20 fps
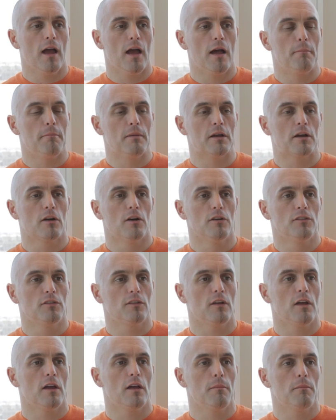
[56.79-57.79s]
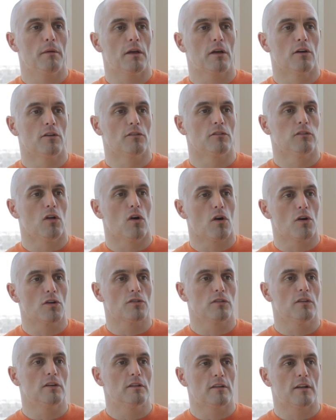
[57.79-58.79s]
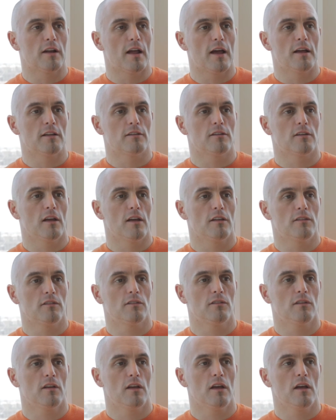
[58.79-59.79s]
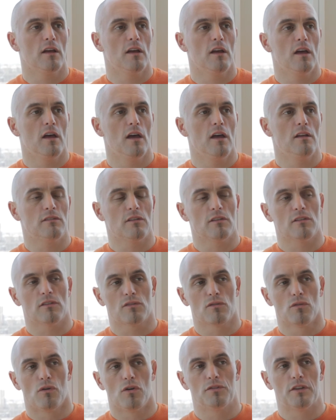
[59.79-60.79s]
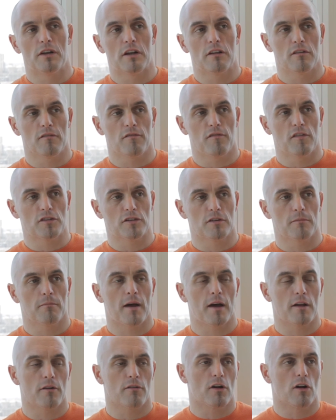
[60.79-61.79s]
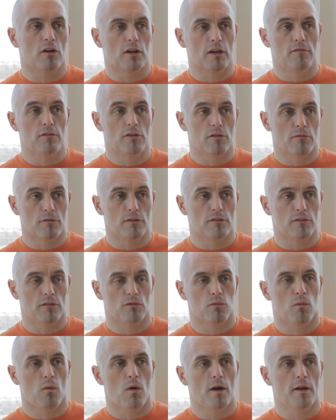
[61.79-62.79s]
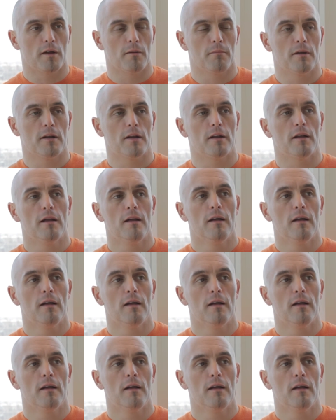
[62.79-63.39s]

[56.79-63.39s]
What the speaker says: because largely today it's installed in a deficient manner, and I'll give you the reasons why in a minute.